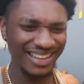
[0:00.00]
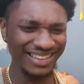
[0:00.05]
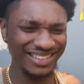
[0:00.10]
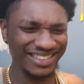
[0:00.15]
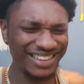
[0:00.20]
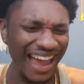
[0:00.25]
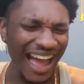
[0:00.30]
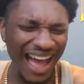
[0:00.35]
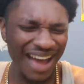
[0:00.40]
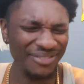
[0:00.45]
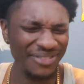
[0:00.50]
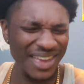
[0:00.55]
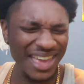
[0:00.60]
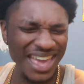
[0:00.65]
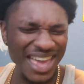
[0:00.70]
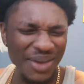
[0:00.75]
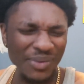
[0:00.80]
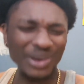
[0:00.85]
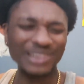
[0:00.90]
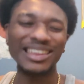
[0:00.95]

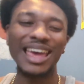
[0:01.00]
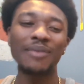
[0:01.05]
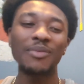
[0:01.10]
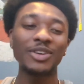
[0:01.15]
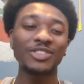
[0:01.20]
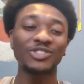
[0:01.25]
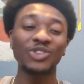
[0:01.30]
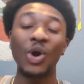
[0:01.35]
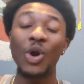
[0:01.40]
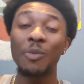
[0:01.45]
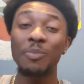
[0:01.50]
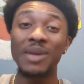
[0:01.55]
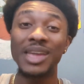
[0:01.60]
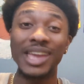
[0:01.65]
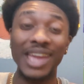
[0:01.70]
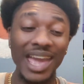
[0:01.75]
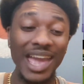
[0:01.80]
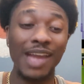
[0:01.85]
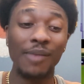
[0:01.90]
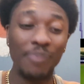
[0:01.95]
Chavi! What's that, a
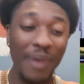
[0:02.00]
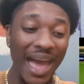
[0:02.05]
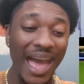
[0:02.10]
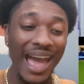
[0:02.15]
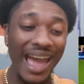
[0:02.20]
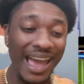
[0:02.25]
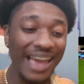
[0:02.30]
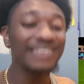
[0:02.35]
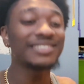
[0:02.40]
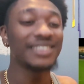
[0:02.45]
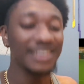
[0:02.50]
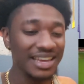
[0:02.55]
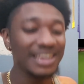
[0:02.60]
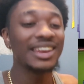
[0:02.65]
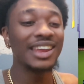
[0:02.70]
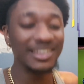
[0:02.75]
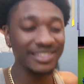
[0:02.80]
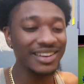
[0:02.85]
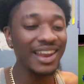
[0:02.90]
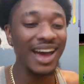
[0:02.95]
scorpion kick pass?
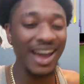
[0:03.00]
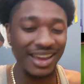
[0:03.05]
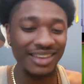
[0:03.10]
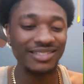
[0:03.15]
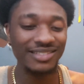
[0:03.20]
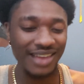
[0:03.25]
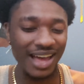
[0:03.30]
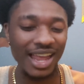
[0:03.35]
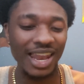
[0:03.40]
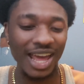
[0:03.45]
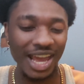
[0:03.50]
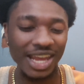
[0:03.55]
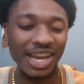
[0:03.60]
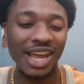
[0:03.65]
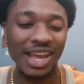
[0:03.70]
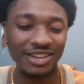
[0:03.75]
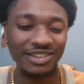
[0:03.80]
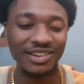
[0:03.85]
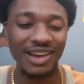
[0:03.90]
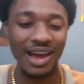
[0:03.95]
That's nice. I like
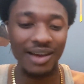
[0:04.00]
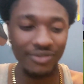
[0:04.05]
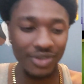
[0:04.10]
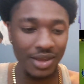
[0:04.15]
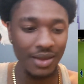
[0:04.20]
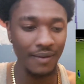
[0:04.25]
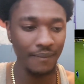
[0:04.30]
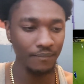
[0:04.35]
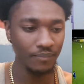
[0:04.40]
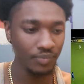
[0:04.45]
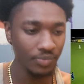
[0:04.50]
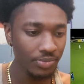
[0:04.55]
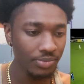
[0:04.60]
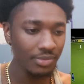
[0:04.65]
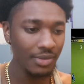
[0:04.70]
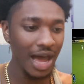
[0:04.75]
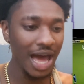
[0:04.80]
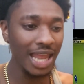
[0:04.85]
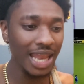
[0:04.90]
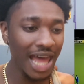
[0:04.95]
that,
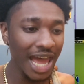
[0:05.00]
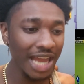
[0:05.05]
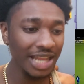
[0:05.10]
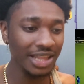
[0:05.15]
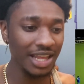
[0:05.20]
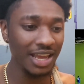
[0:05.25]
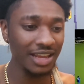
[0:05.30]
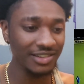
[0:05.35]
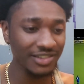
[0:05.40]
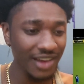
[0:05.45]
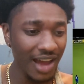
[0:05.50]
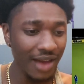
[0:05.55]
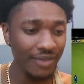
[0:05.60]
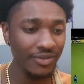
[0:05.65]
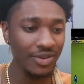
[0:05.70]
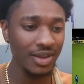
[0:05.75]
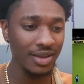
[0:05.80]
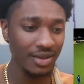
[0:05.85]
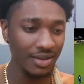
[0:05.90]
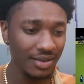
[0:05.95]
Chavi. I like that,
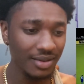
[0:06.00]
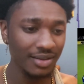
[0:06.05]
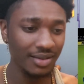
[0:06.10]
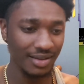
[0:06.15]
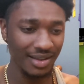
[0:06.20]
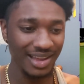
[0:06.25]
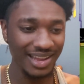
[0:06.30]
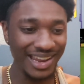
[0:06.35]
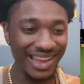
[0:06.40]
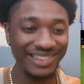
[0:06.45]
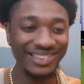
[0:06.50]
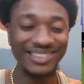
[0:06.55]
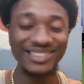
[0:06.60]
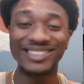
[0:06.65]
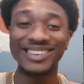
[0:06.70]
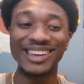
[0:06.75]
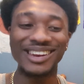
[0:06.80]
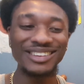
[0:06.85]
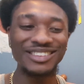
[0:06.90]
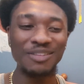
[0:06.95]
Chavi. That's his
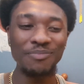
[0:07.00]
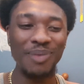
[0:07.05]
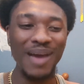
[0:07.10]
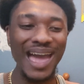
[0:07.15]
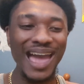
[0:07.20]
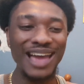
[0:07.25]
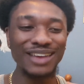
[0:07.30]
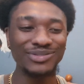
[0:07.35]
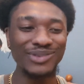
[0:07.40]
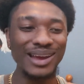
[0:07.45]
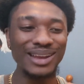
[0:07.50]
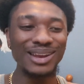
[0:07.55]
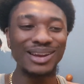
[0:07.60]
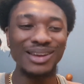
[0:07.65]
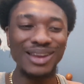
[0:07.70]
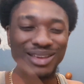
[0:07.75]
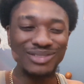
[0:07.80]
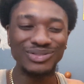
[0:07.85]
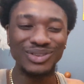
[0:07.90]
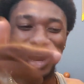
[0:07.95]
signature pass right
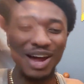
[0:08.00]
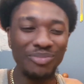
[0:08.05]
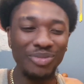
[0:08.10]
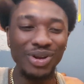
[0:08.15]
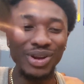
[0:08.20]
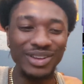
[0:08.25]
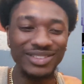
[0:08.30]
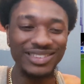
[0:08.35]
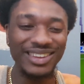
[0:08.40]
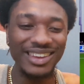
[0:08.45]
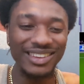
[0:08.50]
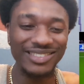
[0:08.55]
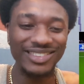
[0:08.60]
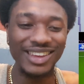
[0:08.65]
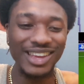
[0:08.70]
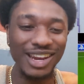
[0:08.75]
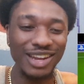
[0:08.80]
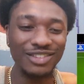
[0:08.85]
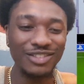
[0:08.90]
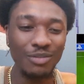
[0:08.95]
there. That's what I'm here to see.
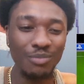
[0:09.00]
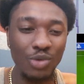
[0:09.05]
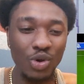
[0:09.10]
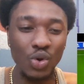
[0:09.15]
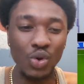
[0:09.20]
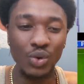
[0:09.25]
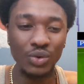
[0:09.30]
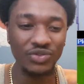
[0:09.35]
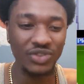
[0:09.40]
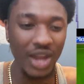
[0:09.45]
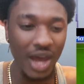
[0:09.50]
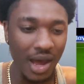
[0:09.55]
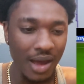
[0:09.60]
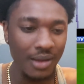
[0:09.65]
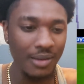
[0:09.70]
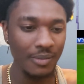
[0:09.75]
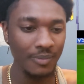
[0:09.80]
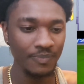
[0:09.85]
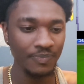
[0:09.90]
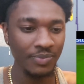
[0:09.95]
Signature moves now.
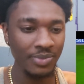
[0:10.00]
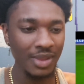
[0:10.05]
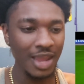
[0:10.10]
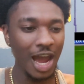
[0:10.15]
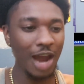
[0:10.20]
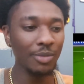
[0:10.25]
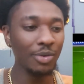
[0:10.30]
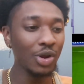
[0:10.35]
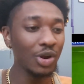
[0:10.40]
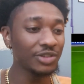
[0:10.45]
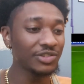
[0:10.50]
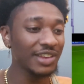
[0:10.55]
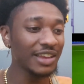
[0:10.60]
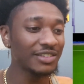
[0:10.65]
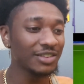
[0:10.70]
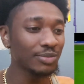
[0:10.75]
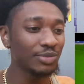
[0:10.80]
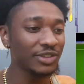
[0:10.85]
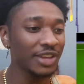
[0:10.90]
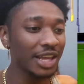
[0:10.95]
I'm here to see
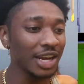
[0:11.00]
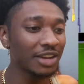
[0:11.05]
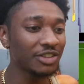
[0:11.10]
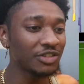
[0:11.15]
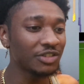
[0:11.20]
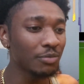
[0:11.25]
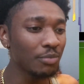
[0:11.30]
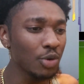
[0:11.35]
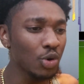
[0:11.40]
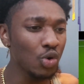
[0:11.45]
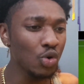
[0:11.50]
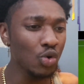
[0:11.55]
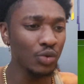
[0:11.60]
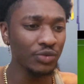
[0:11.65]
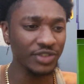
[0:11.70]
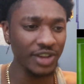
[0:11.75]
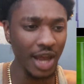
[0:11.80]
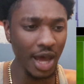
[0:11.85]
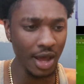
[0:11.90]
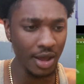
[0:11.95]
some signature
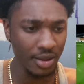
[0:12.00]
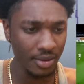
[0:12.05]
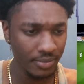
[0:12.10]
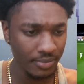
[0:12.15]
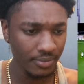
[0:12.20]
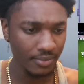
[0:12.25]
moves now.